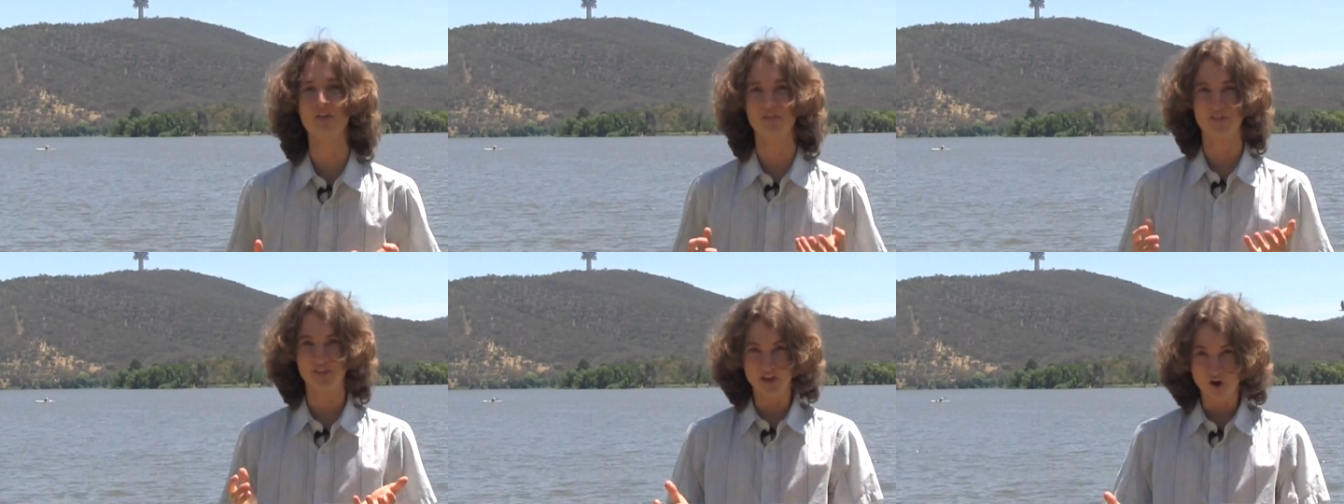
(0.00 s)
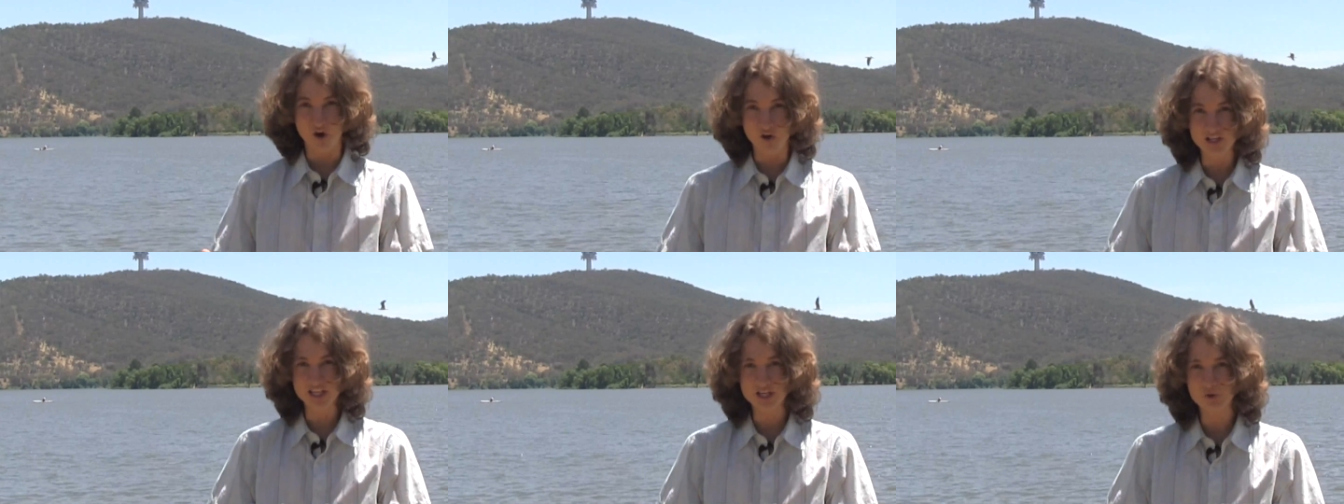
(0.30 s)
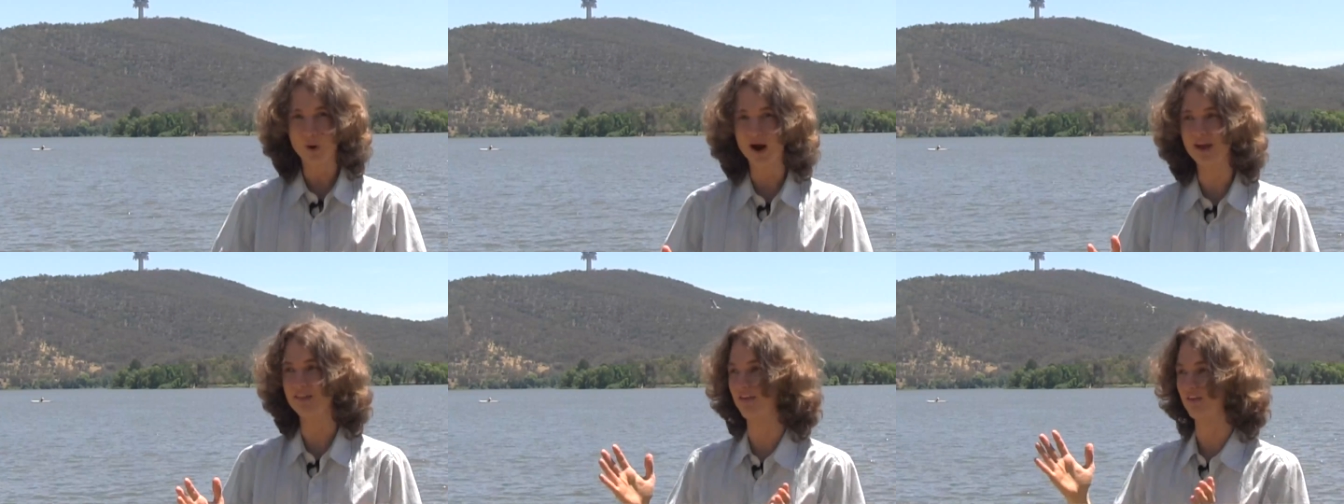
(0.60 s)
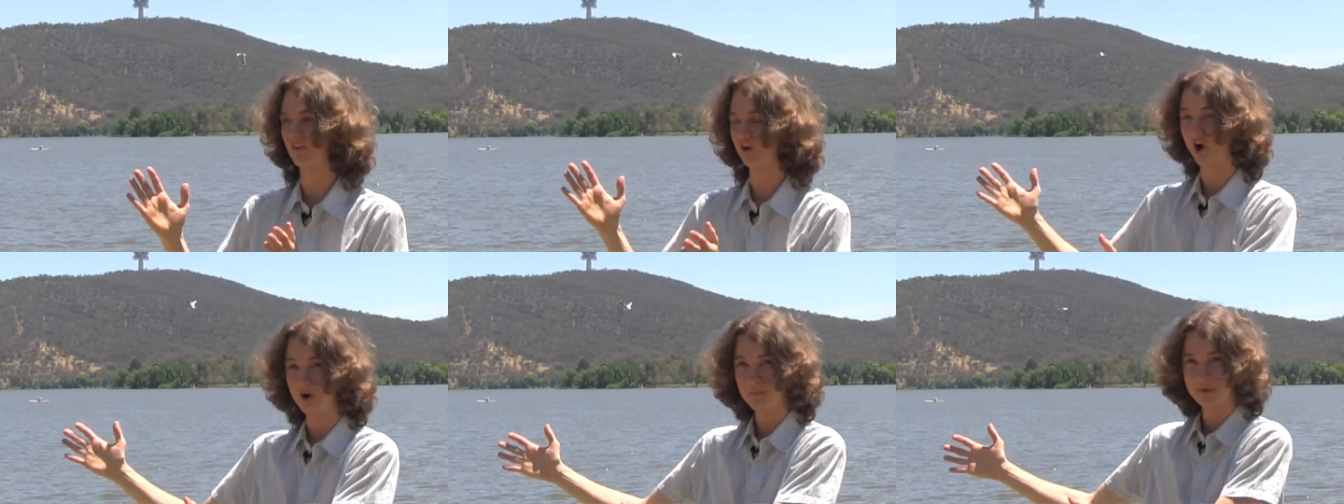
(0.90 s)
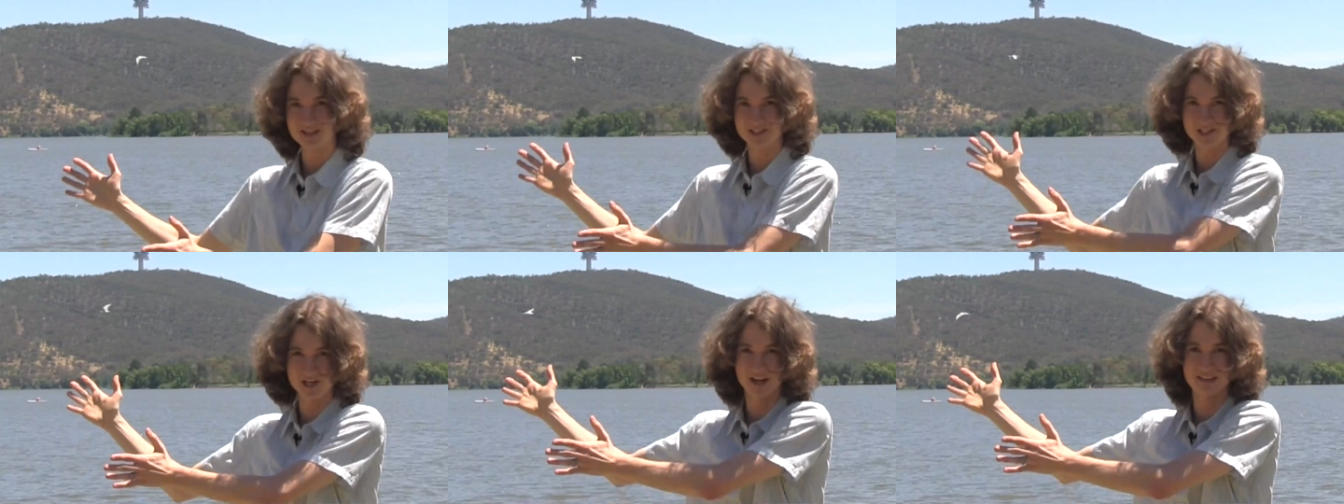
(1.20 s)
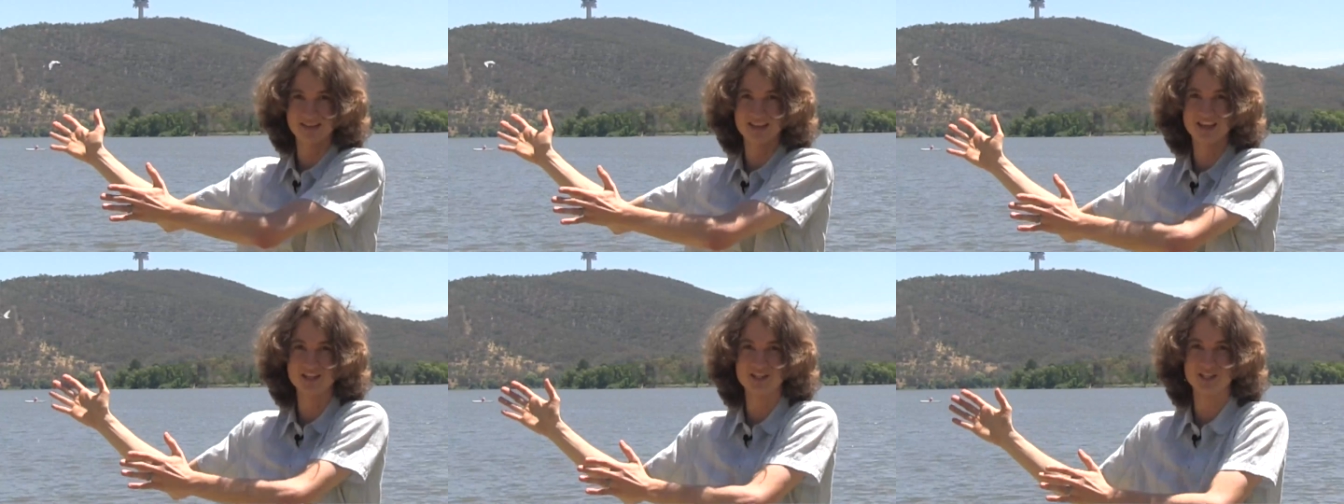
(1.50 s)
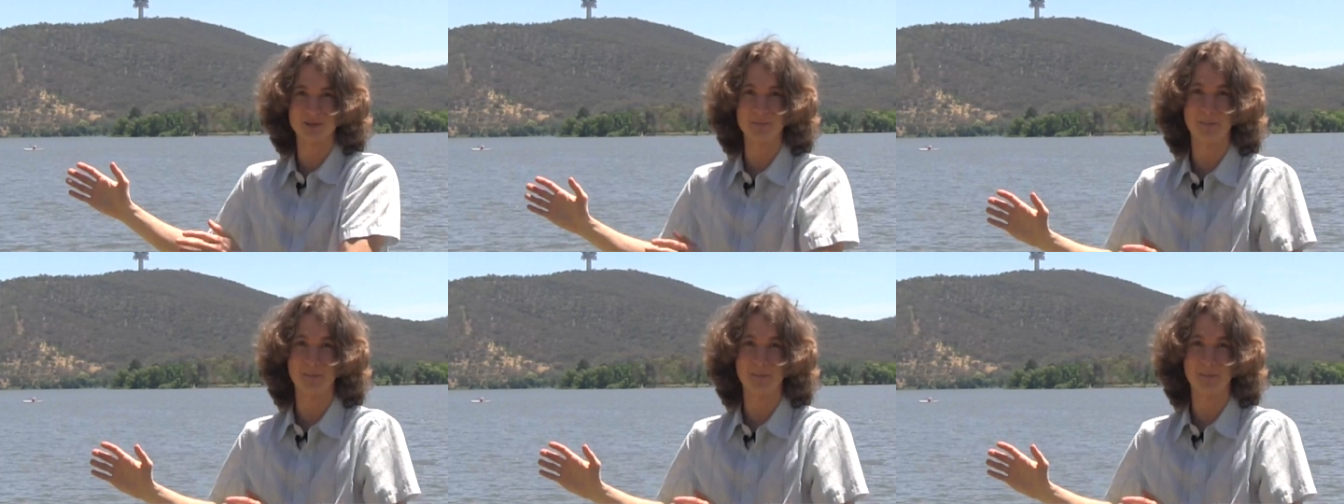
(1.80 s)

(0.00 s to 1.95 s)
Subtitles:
The only way that comics like this